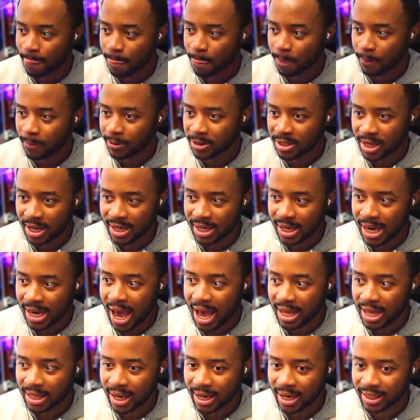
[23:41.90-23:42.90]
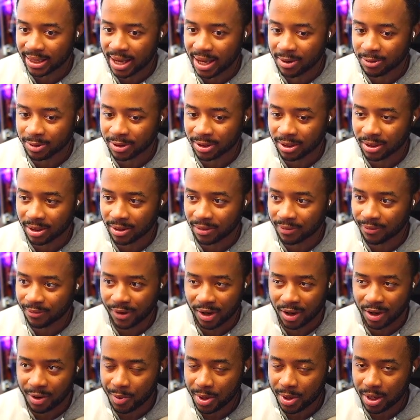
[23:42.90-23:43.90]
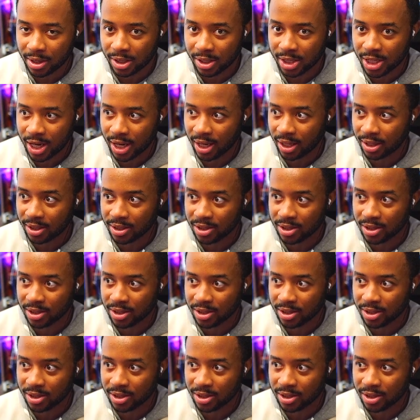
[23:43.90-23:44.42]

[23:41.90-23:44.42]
which I did not like. That was a very weird change.